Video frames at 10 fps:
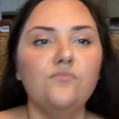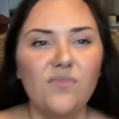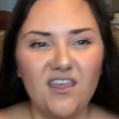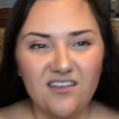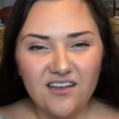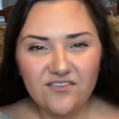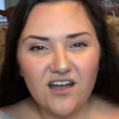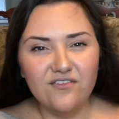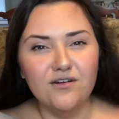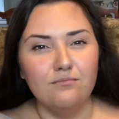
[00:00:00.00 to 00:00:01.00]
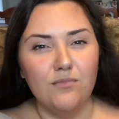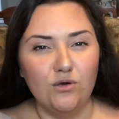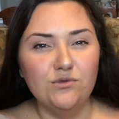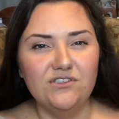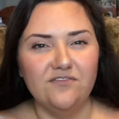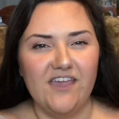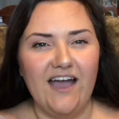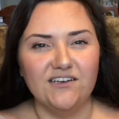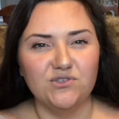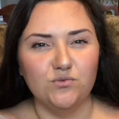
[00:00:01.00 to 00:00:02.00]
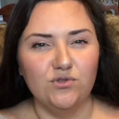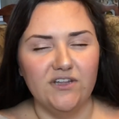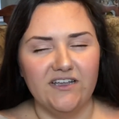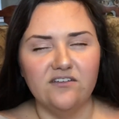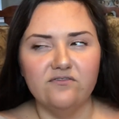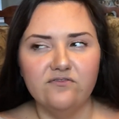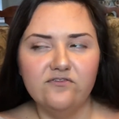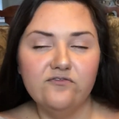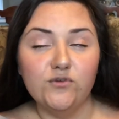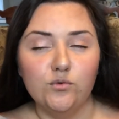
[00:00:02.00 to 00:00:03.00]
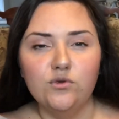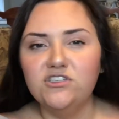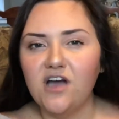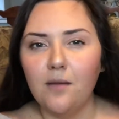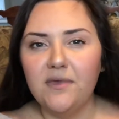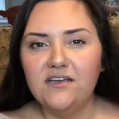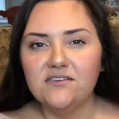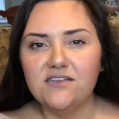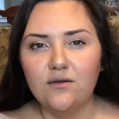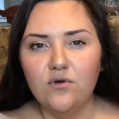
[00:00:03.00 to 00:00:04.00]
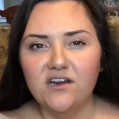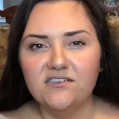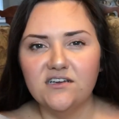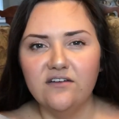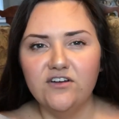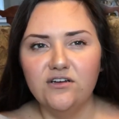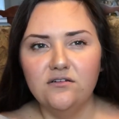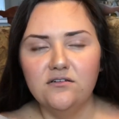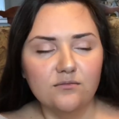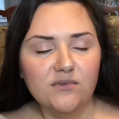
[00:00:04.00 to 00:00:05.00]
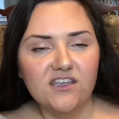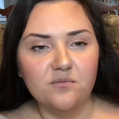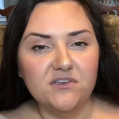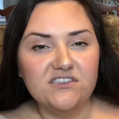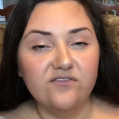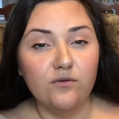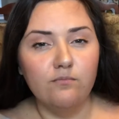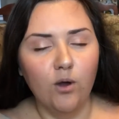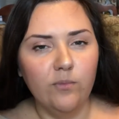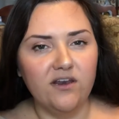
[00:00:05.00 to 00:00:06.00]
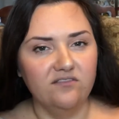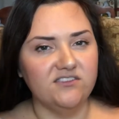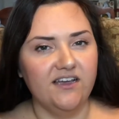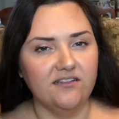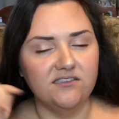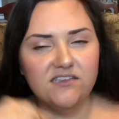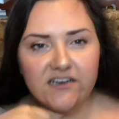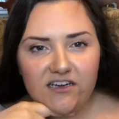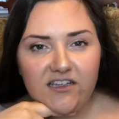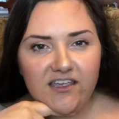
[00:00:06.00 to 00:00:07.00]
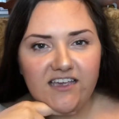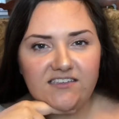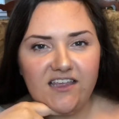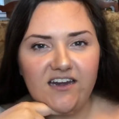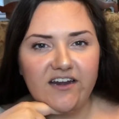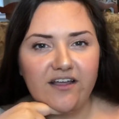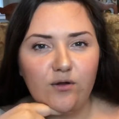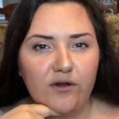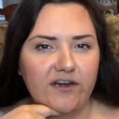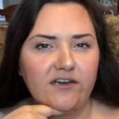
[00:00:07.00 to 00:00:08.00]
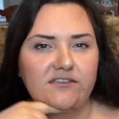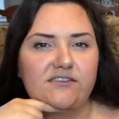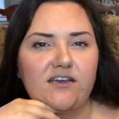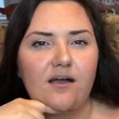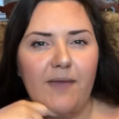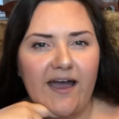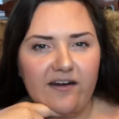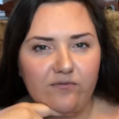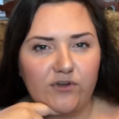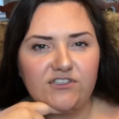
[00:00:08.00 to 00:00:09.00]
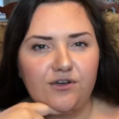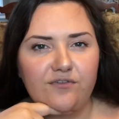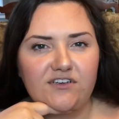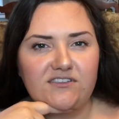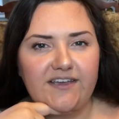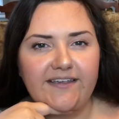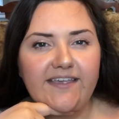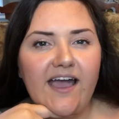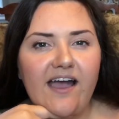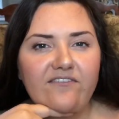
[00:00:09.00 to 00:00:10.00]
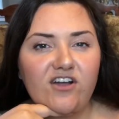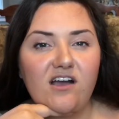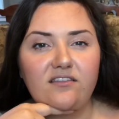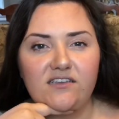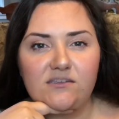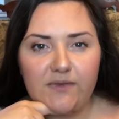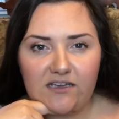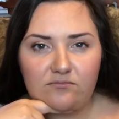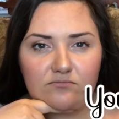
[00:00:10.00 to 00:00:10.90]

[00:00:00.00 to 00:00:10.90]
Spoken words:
I think I've covered most of the actual food topics I wanted to cover. I'm gonna give myself a moment of silence here in case editing Courtney needs to come out of voiceover and say, yeah, I forgot this bit.